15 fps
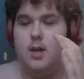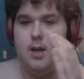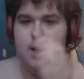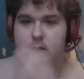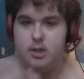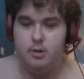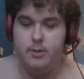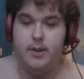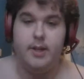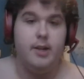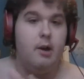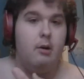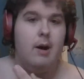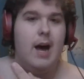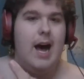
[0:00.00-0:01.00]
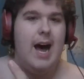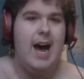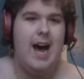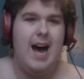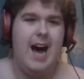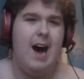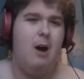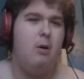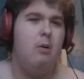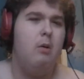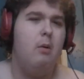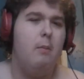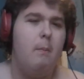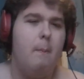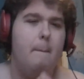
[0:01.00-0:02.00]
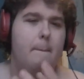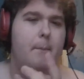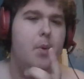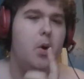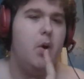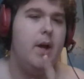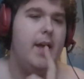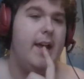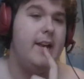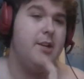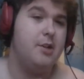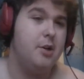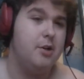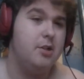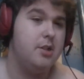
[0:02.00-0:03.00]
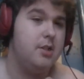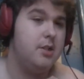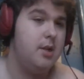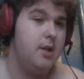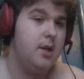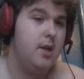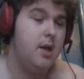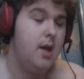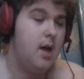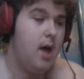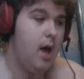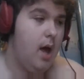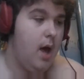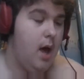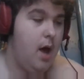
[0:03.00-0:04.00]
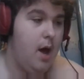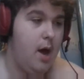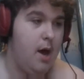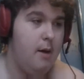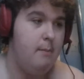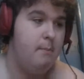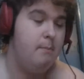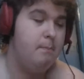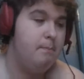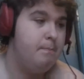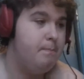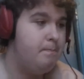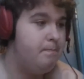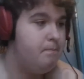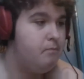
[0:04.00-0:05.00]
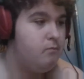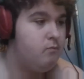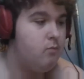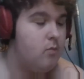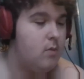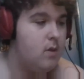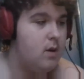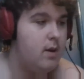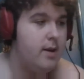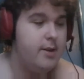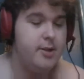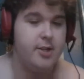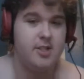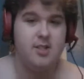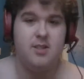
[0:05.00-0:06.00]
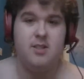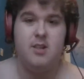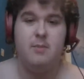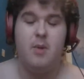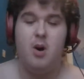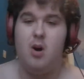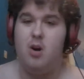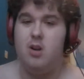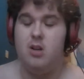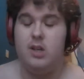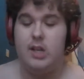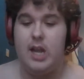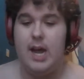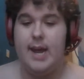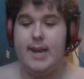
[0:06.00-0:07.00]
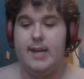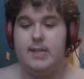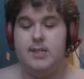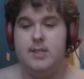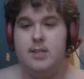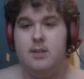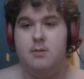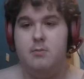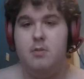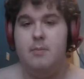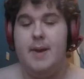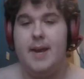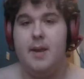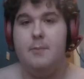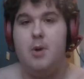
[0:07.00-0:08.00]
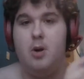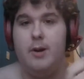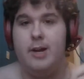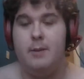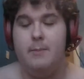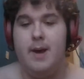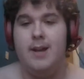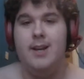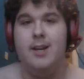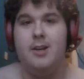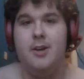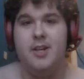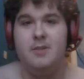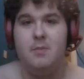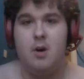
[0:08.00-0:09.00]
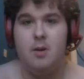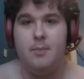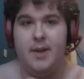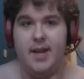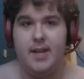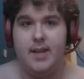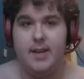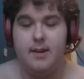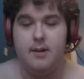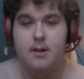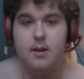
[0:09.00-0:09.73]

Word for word: I don't really know how, but it does. Um, just the more likes will make it more recommended because it's more appealing.